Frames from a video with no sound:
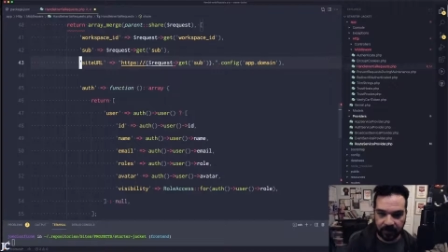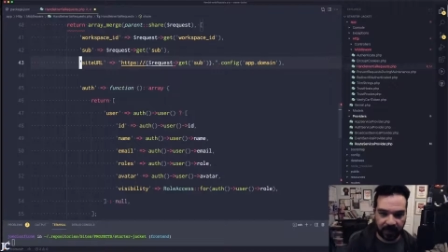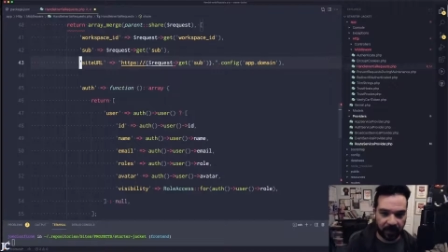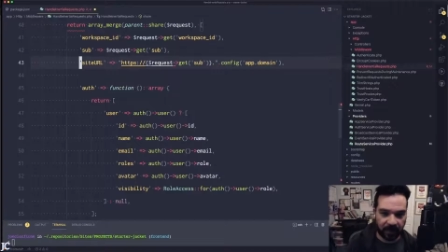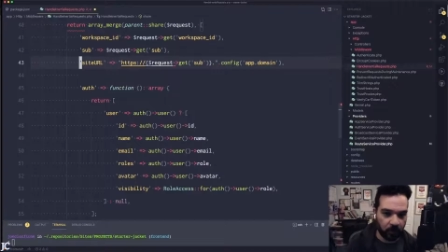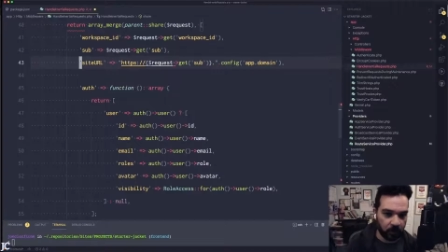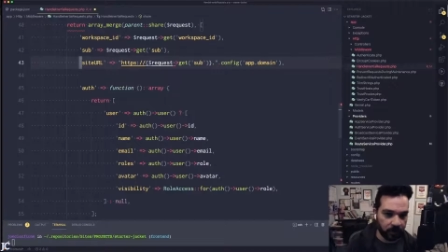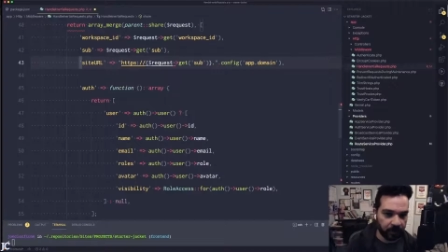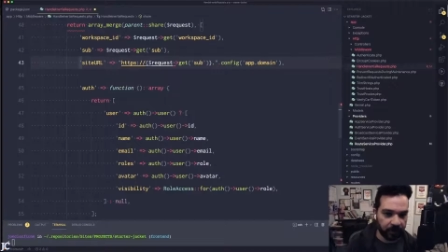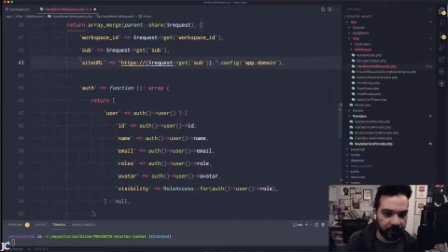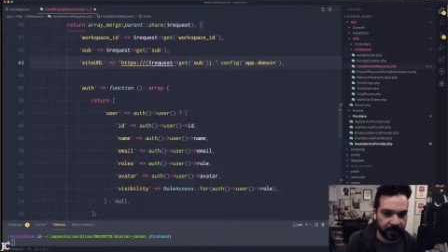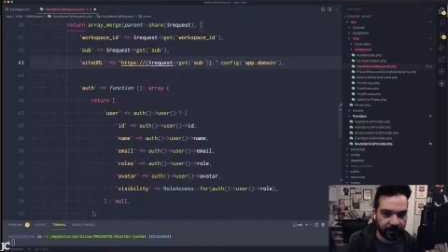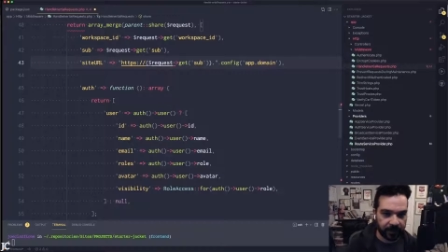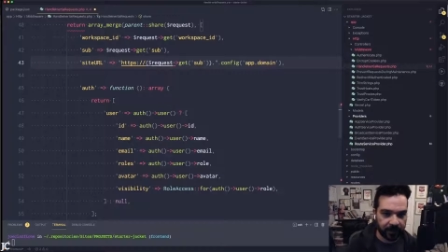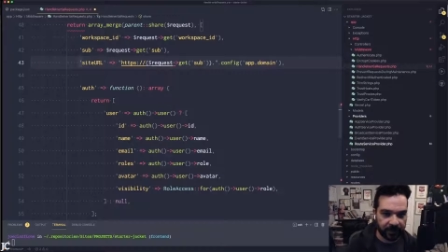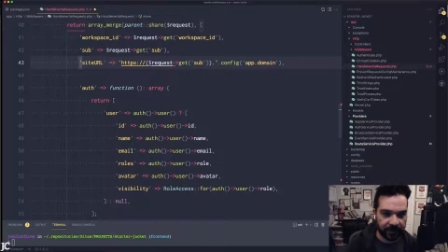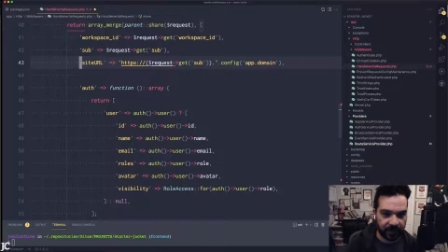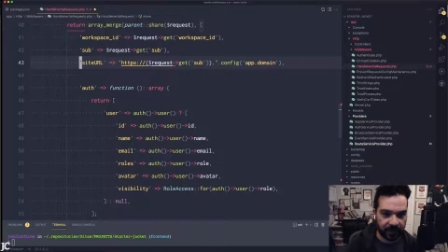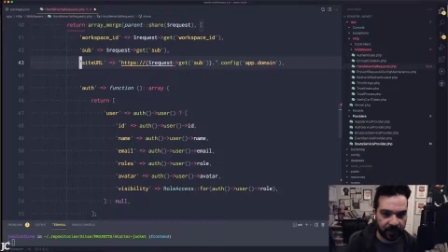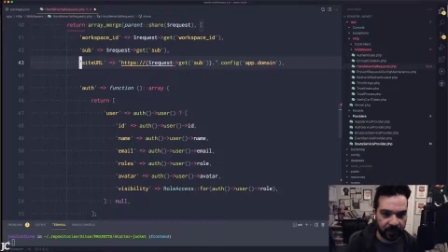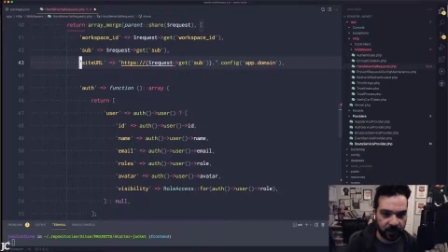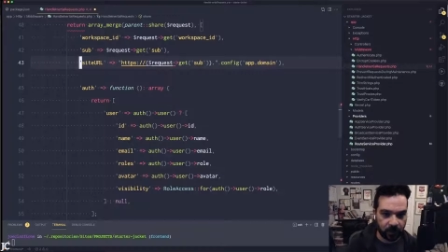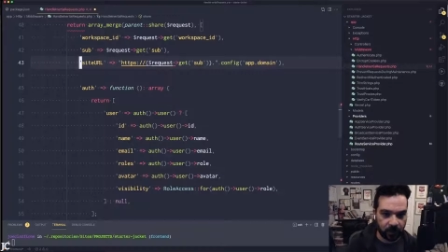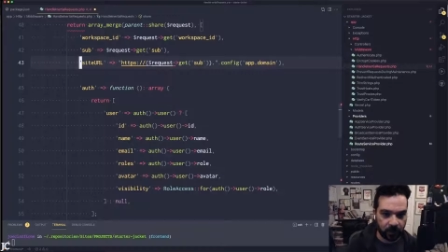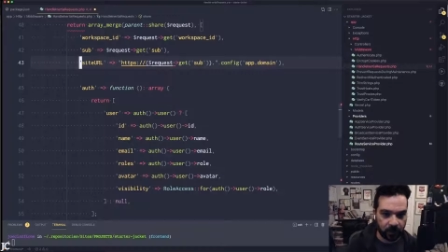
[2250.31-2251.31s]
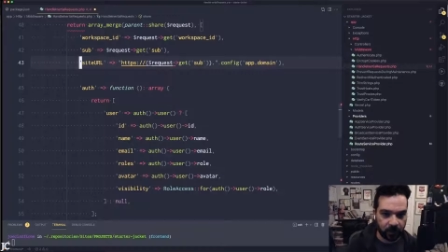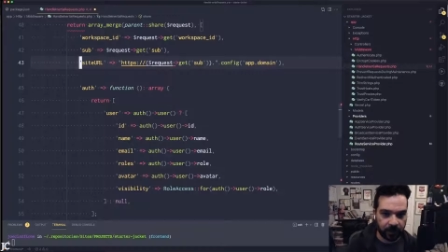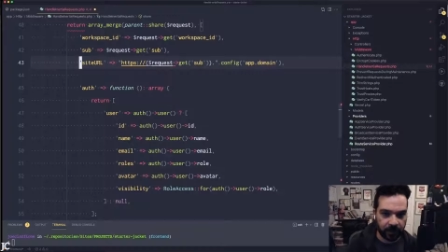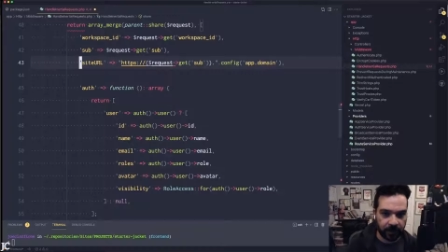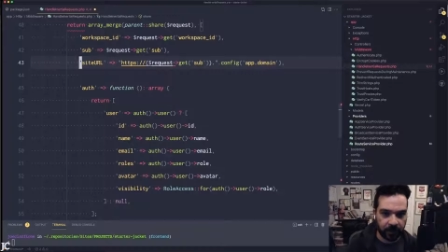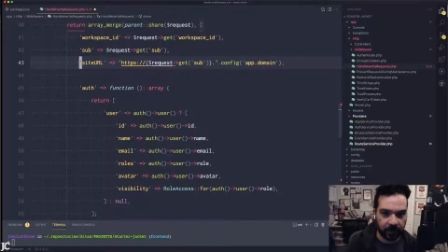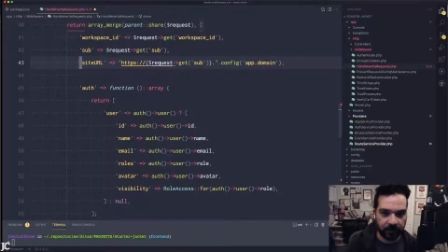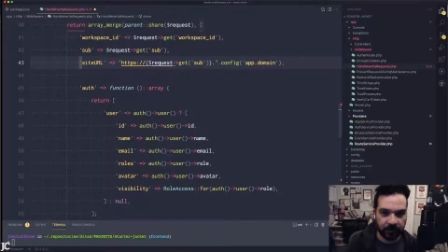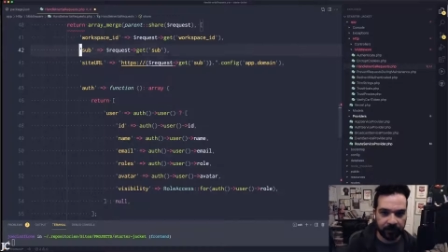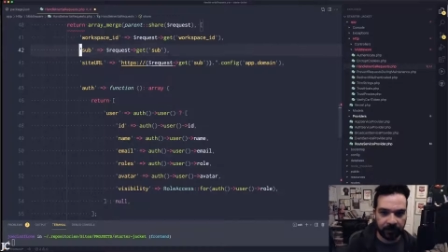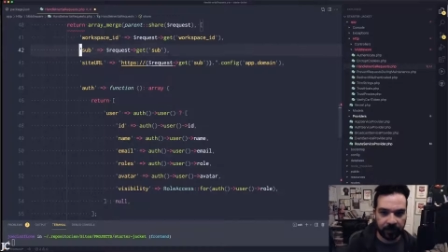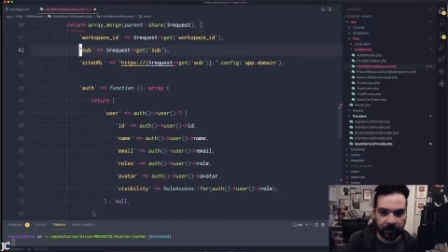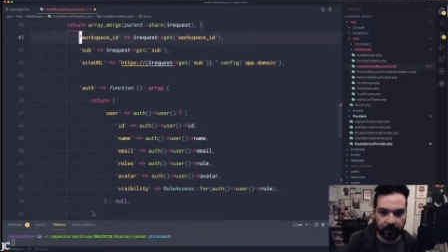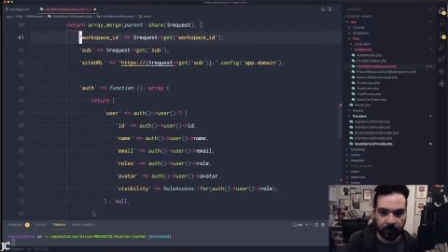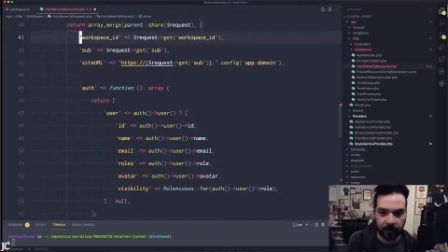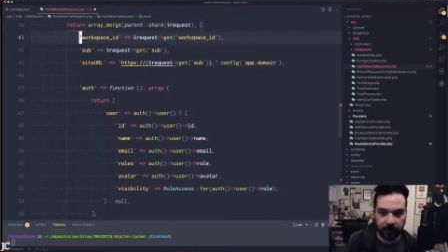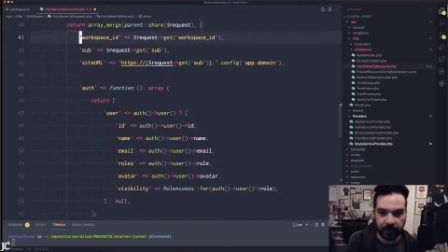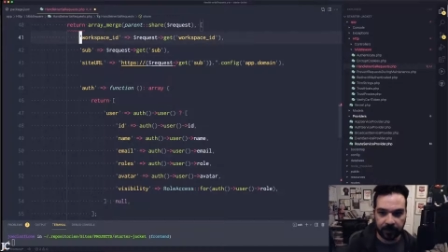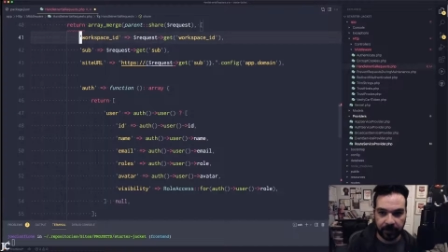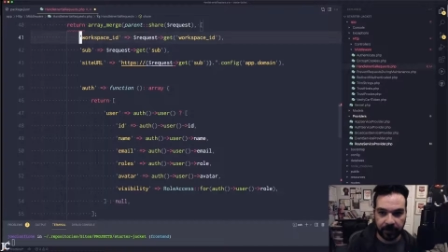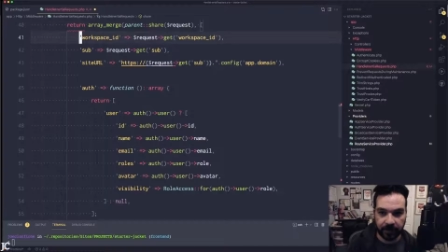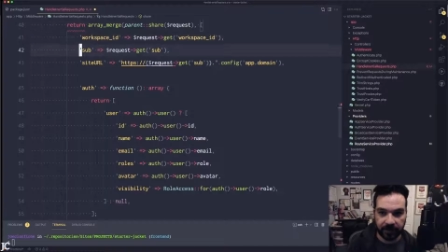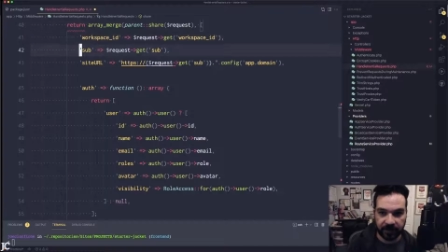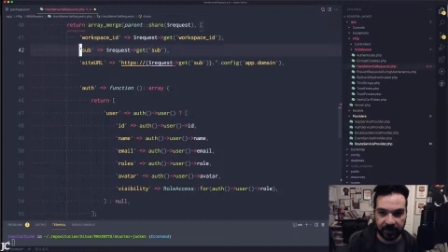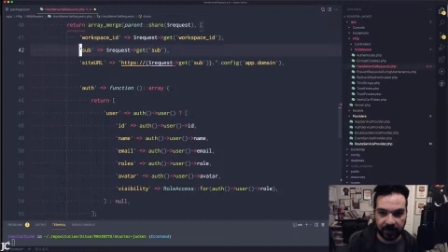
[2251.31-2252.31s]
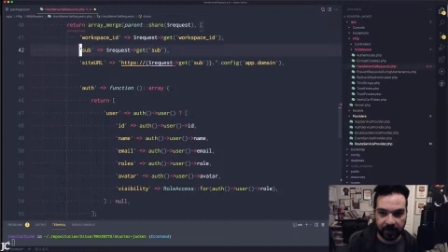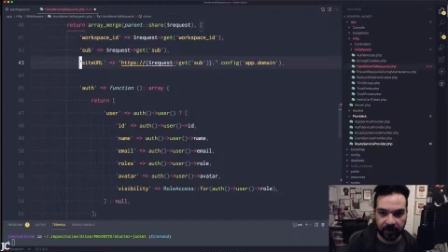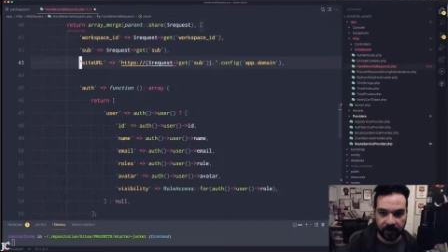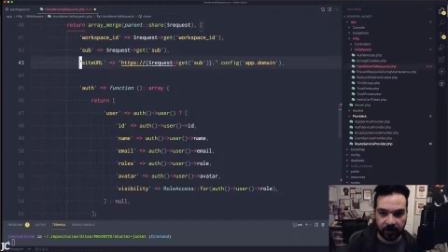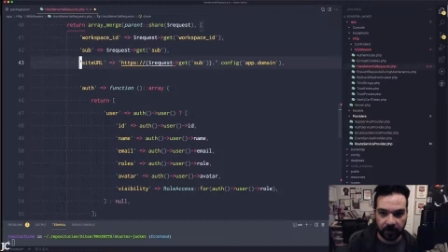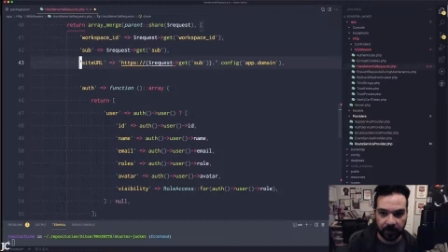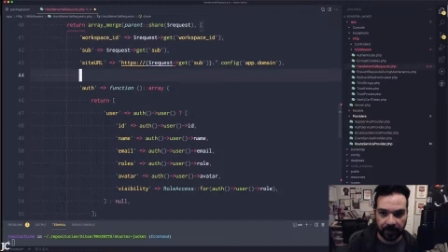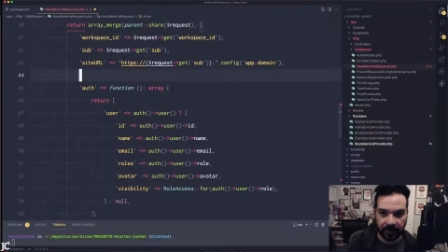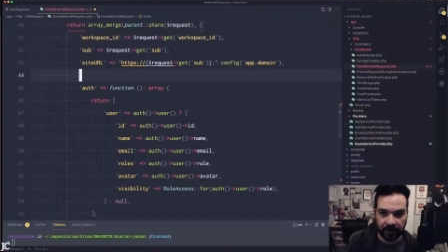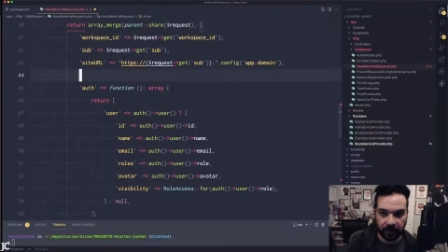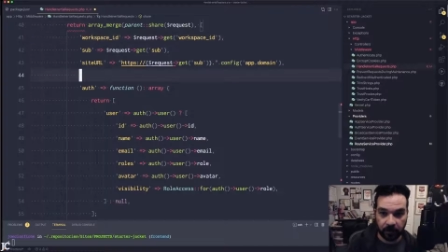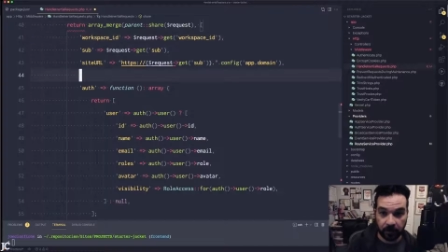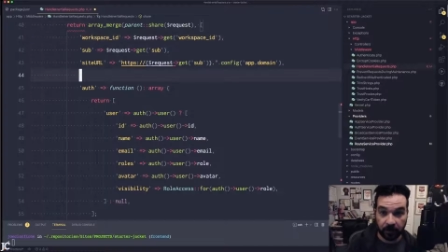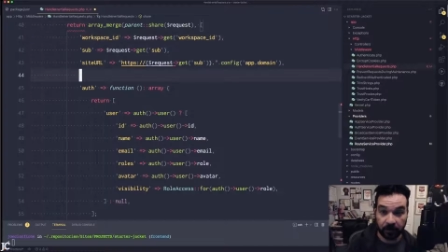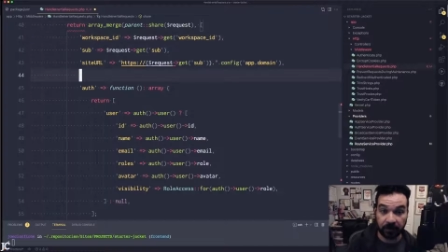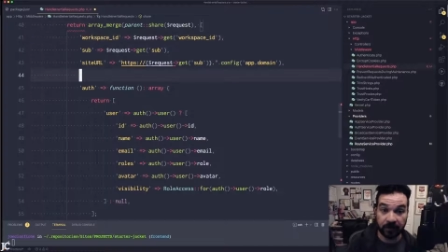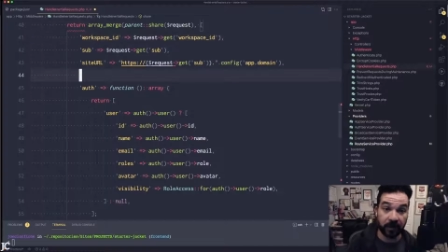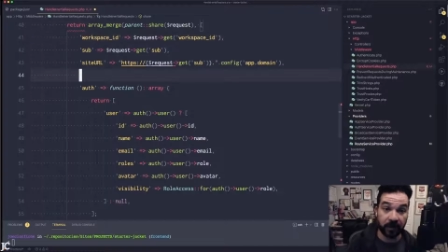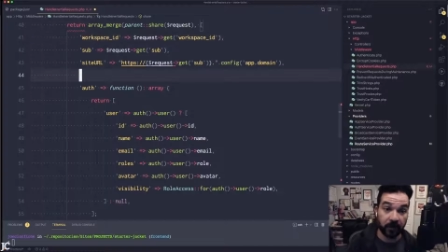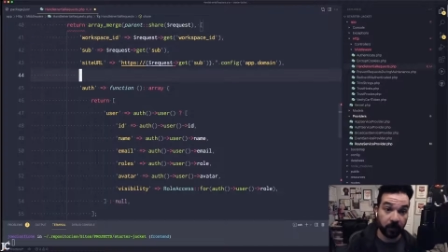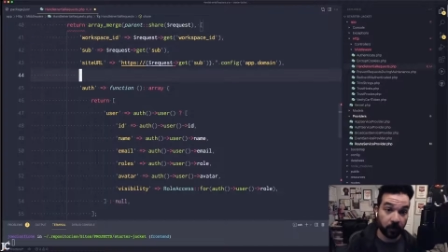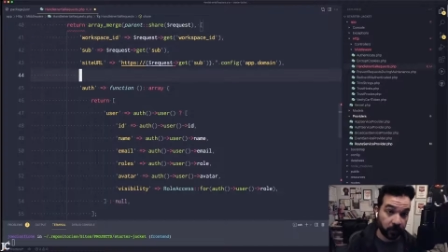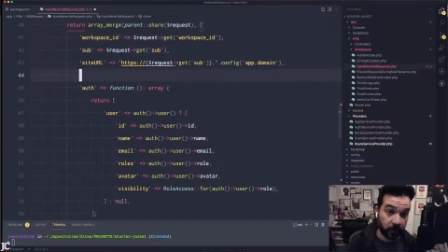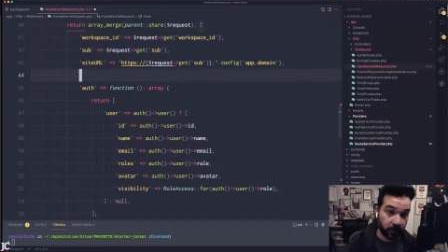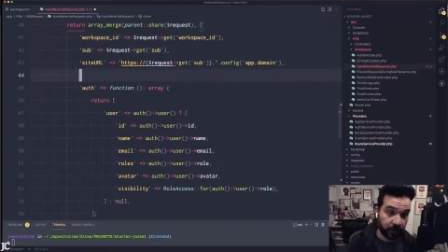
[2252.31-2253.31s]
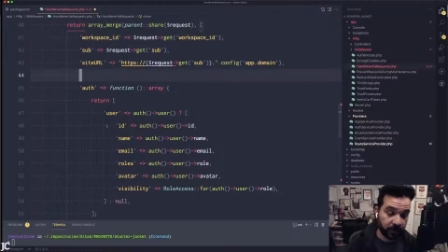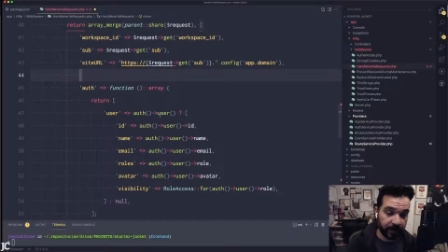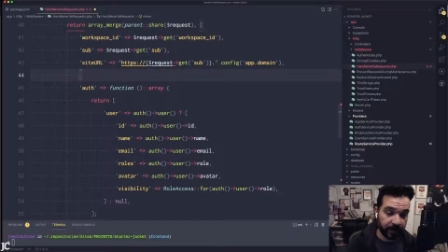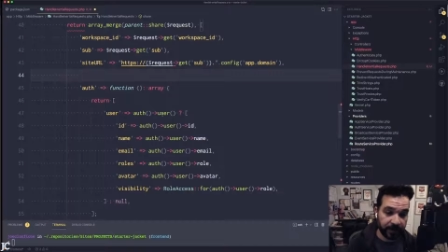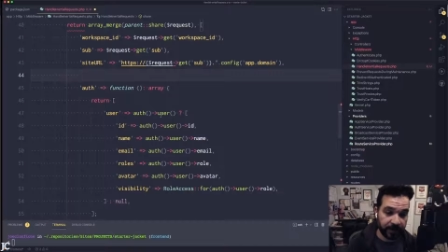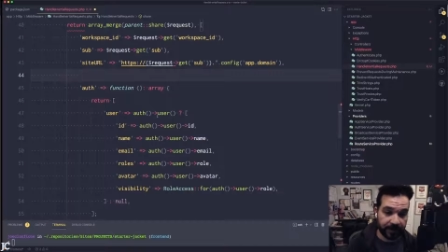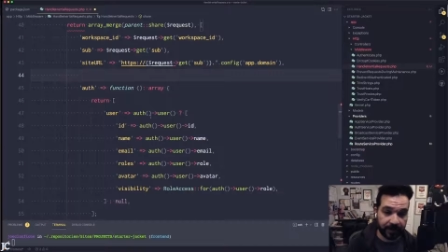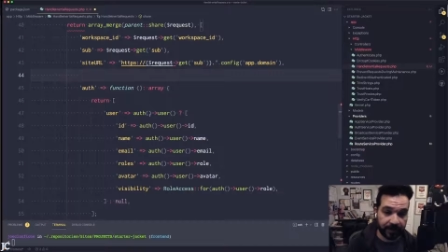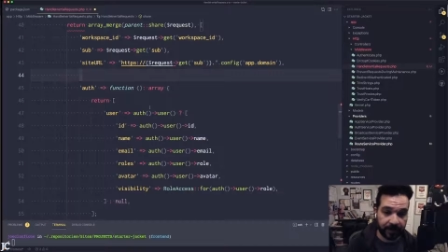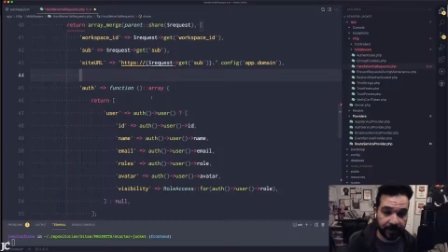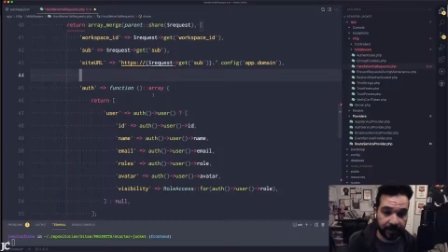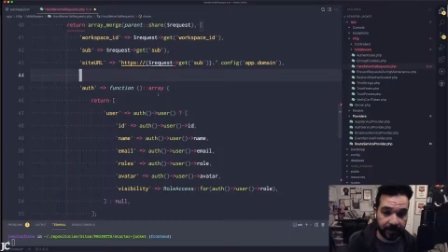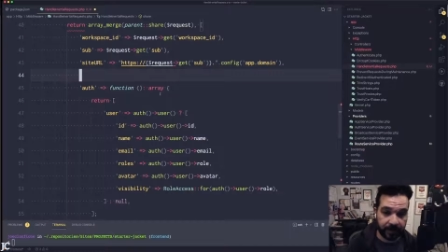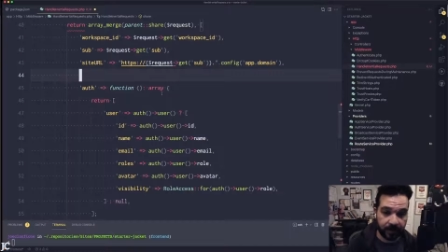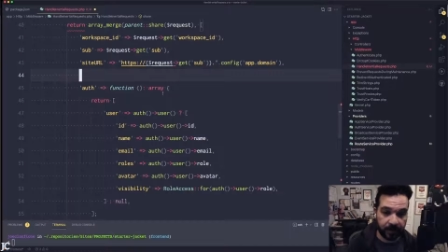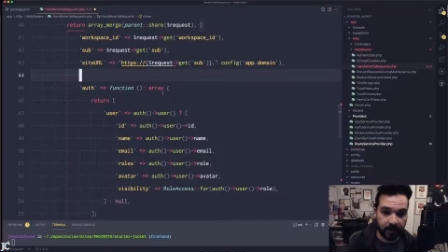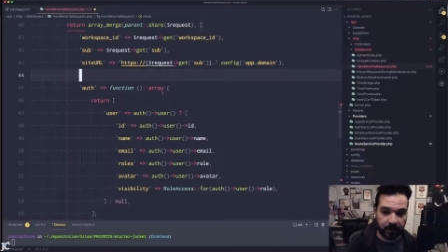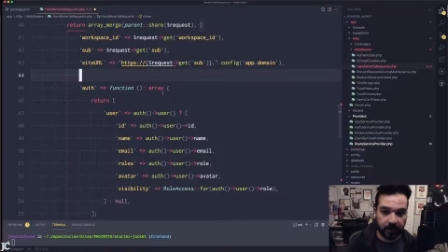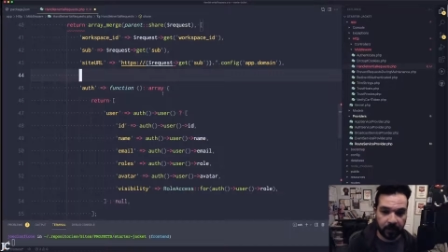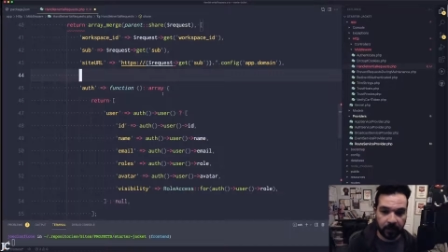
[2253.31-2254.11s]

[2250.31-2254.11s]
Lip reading: I will need the site URL, and I will need the subdomain. I will need the workspace ID.